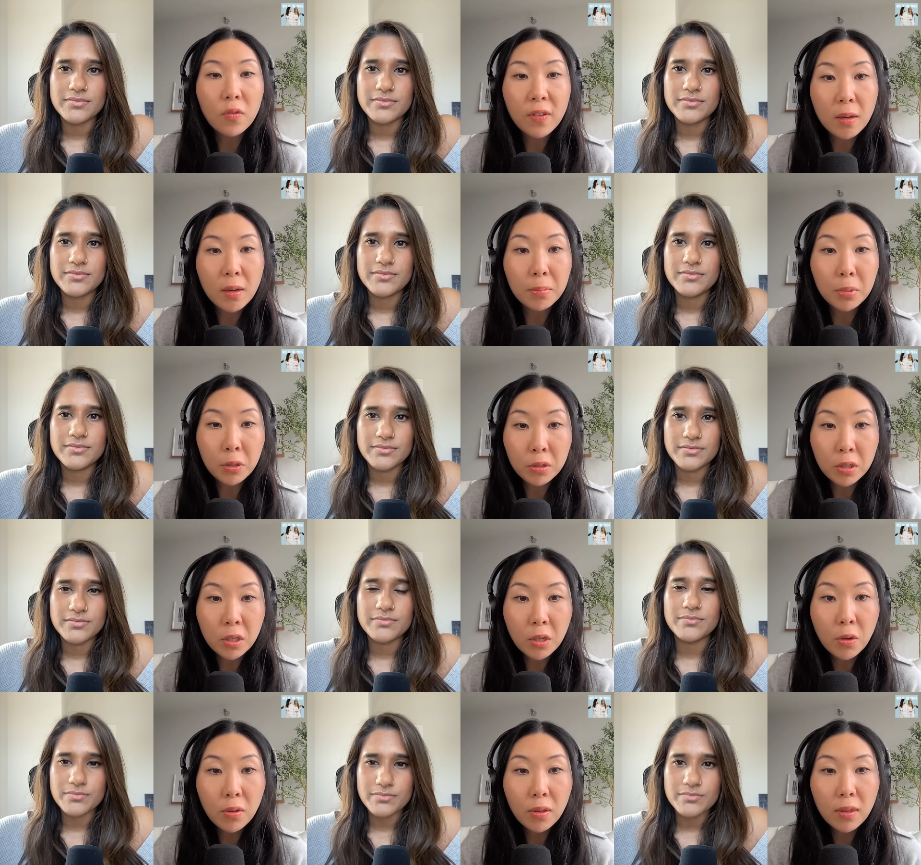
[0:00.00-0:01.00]
Speaker 1: via
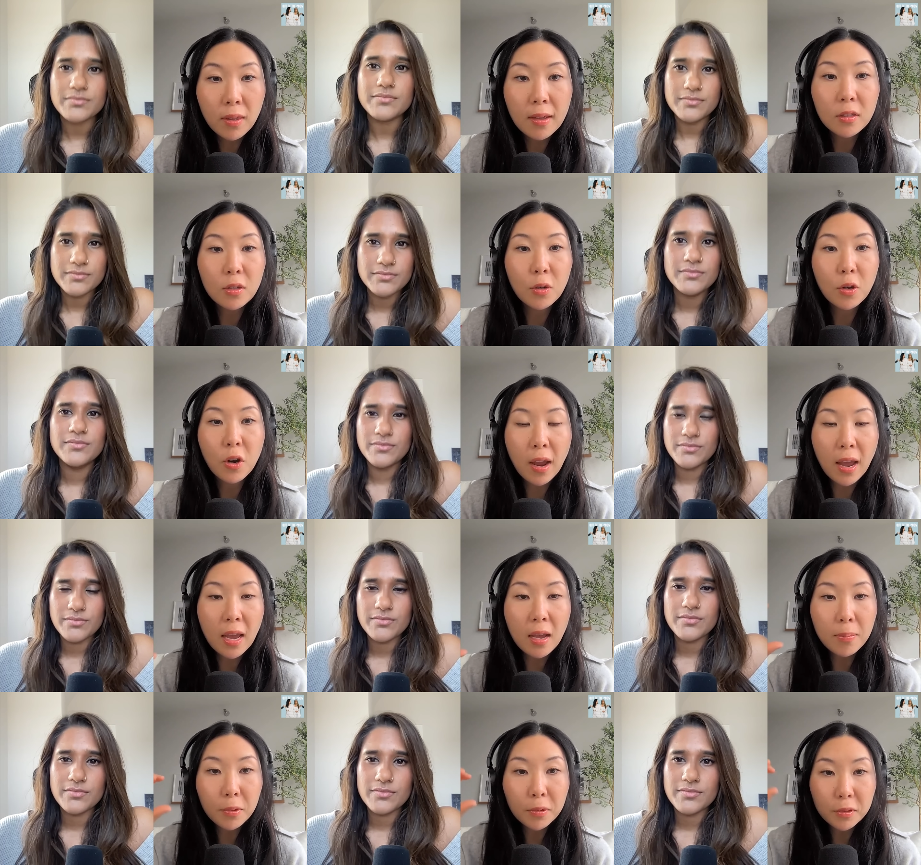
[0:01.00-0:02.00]
Bluetooth. And so you're
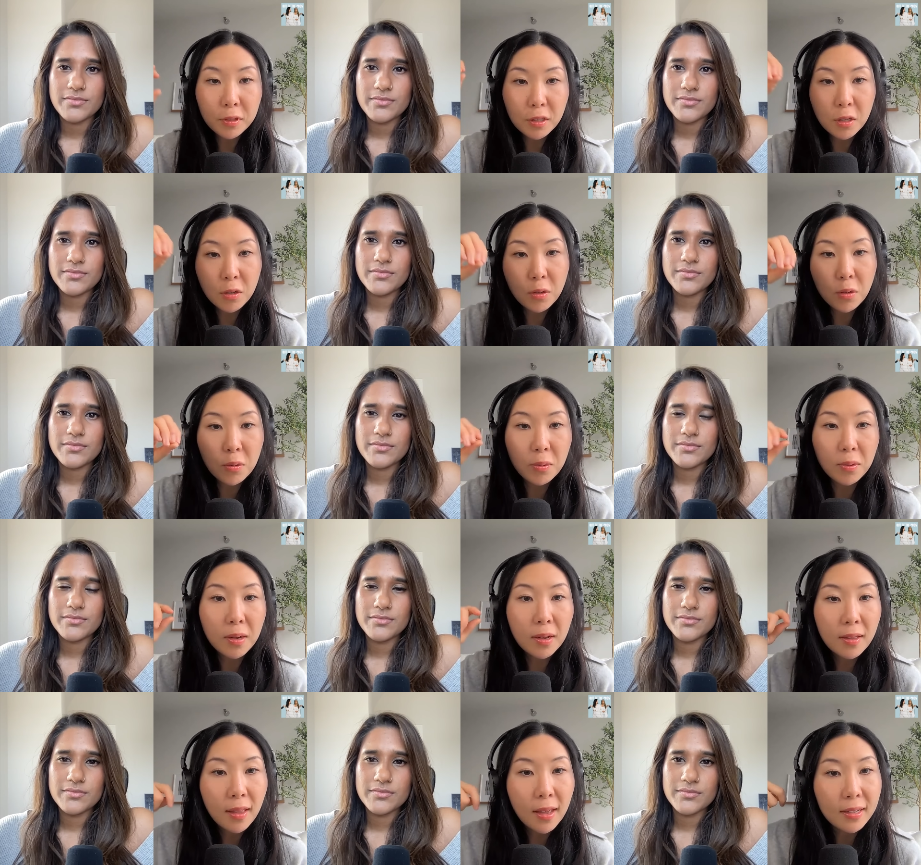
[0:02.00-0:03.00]
able to
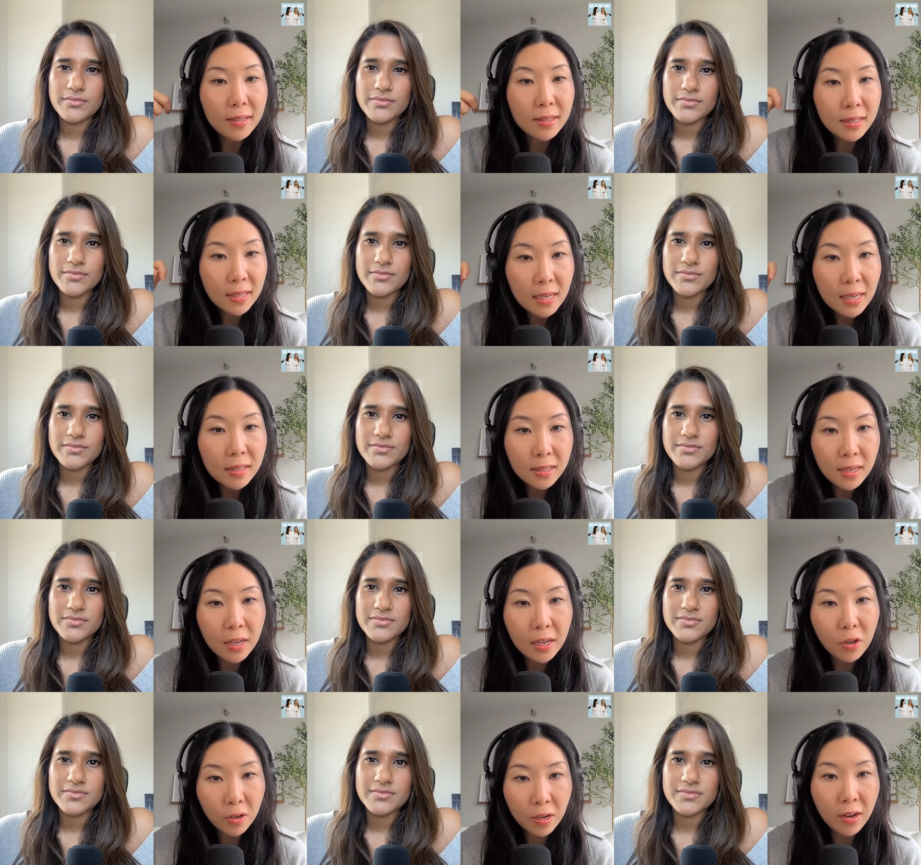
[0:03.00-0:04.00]
like see
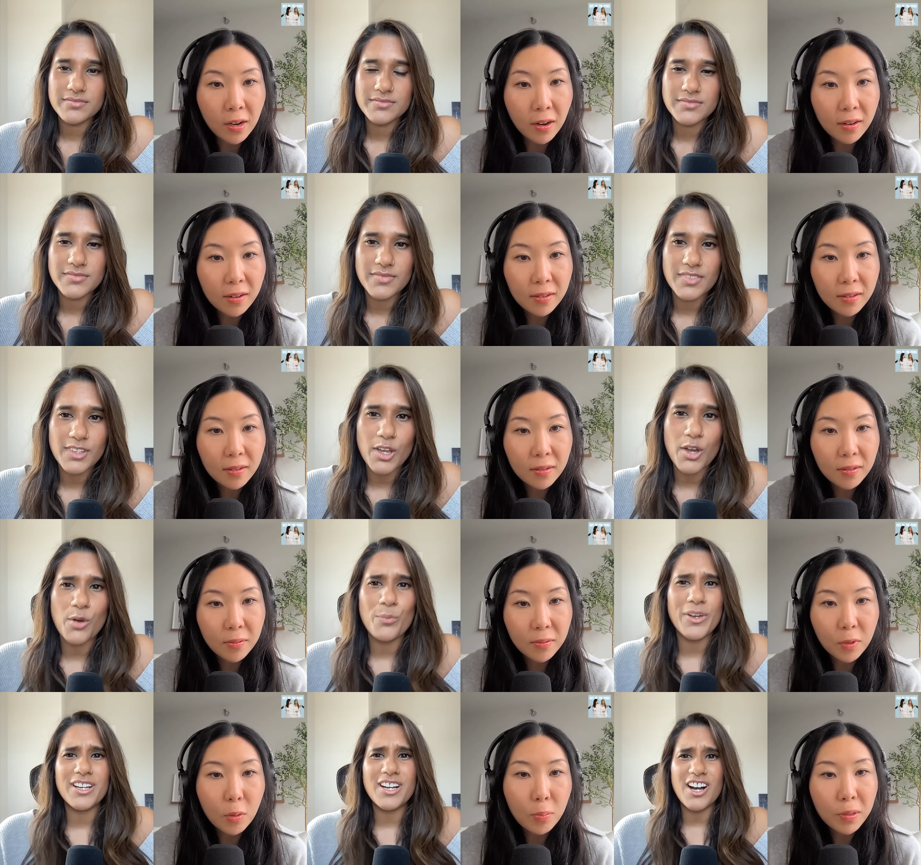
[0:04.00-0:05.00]
inside your ear. Oh
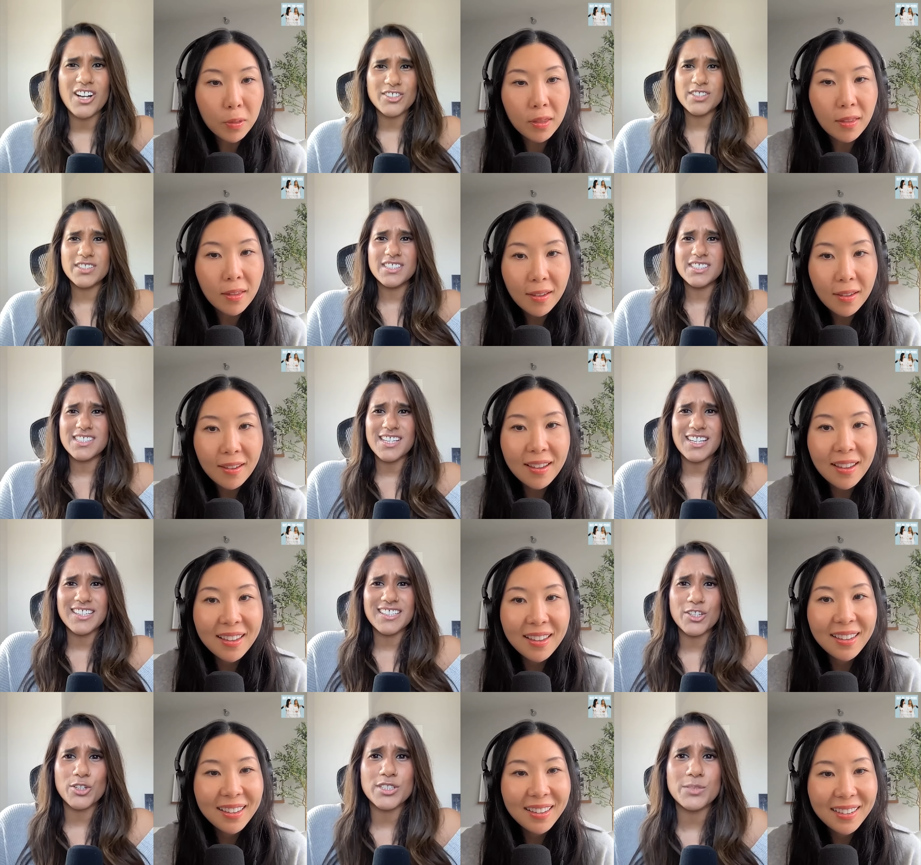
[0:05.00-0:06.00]
my gosh, this is like
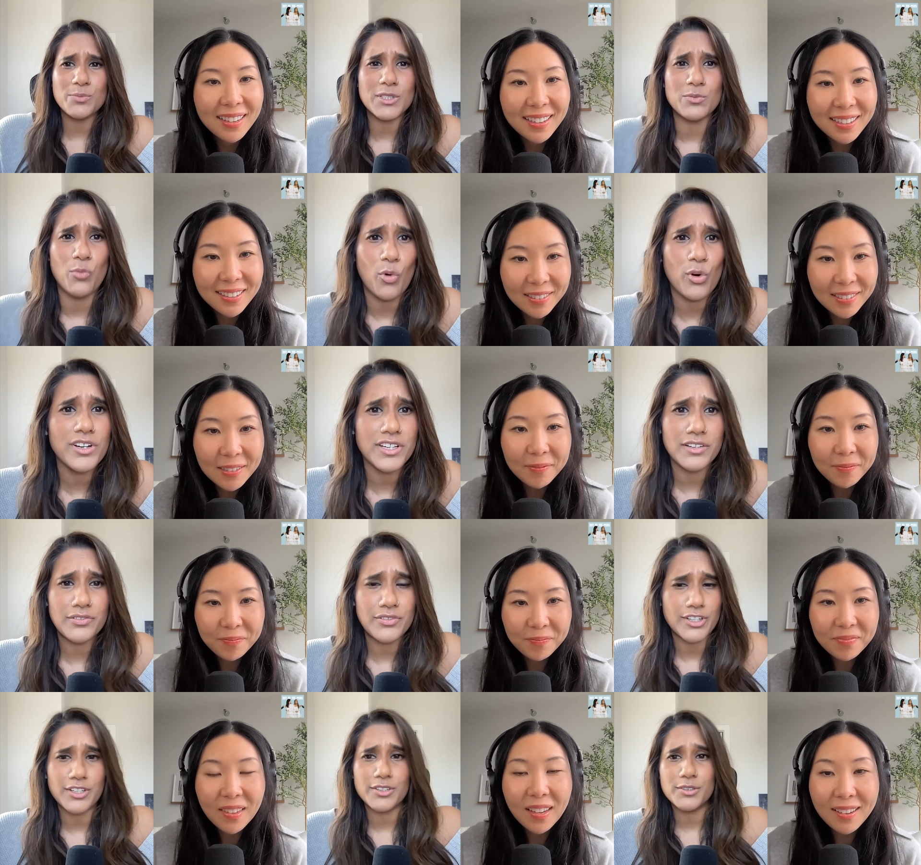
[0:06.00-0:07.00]
Speaker 2: Christmas morning for you.